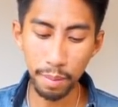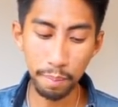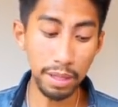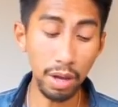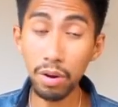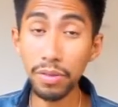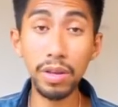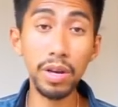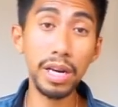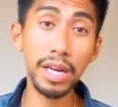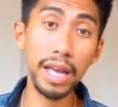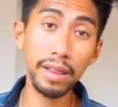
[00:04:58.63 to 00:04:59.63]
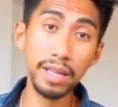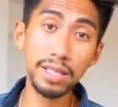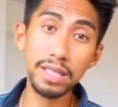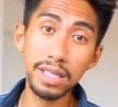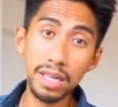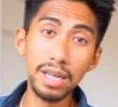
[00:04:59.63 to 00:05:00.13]
But the only thing you're going to get this
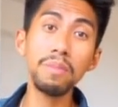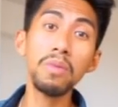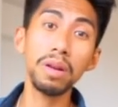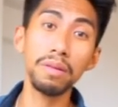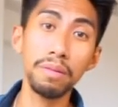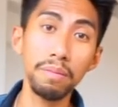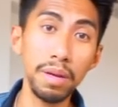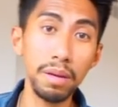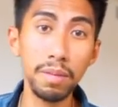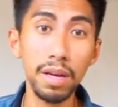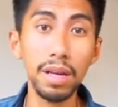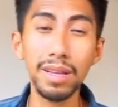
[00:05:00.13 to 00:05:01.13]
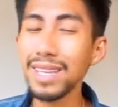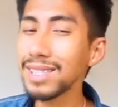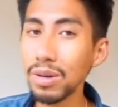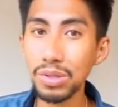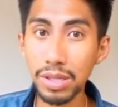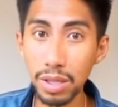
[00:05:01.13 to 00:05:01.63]
is like, come on, babe. That's
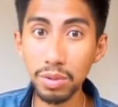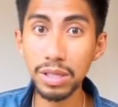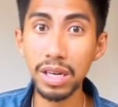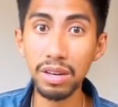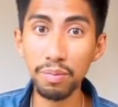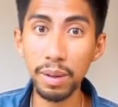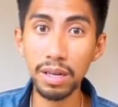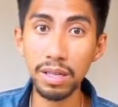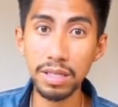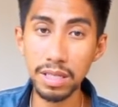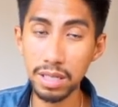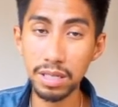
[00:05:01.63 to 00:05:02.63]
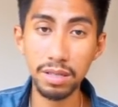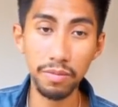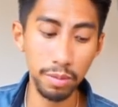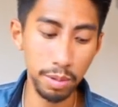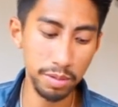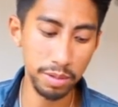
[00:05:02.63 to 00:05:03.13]
how slow the Knight of Pentacles here is,
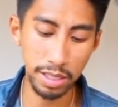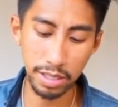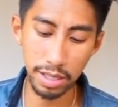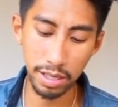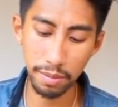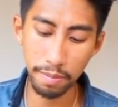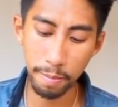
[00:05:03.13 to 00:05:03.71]
from what I'm sensing here.